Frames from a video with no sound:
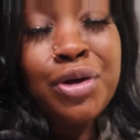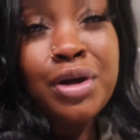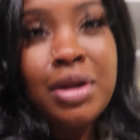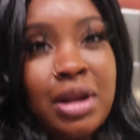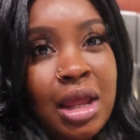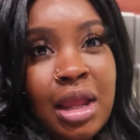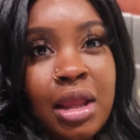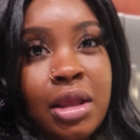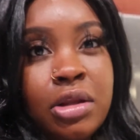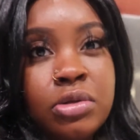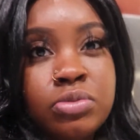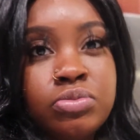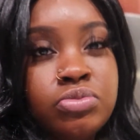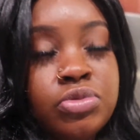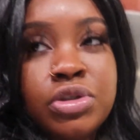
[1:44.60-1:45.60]
tonight.
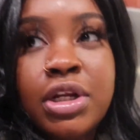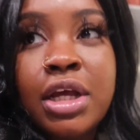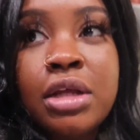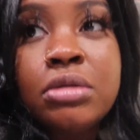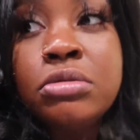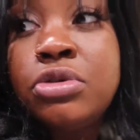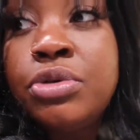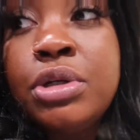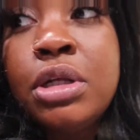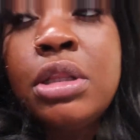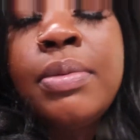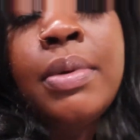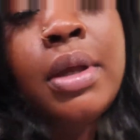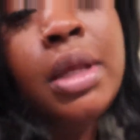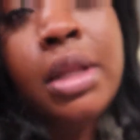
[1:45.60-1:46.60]
We're not doing nothing
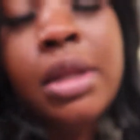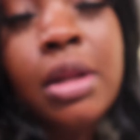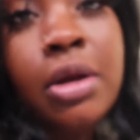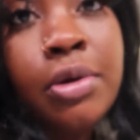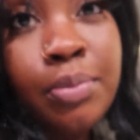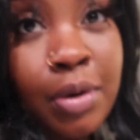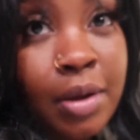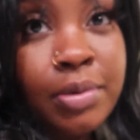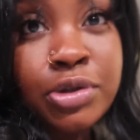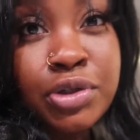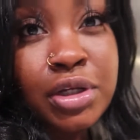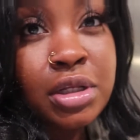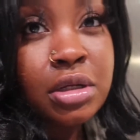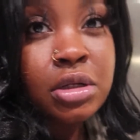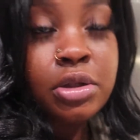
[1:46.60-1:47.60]
but eating dinner, probably
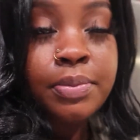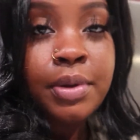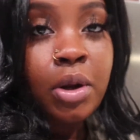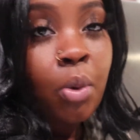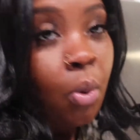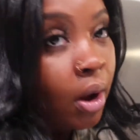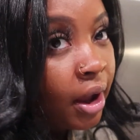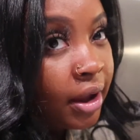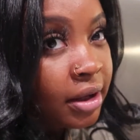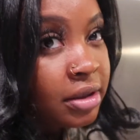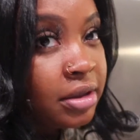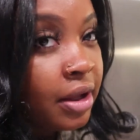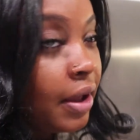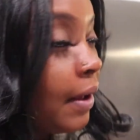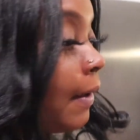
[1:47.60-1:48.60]
drinking a little bit of wine.
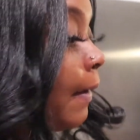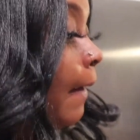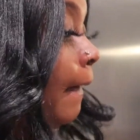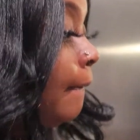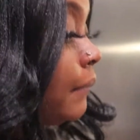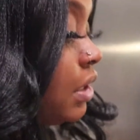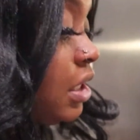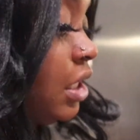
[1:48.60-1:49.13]
But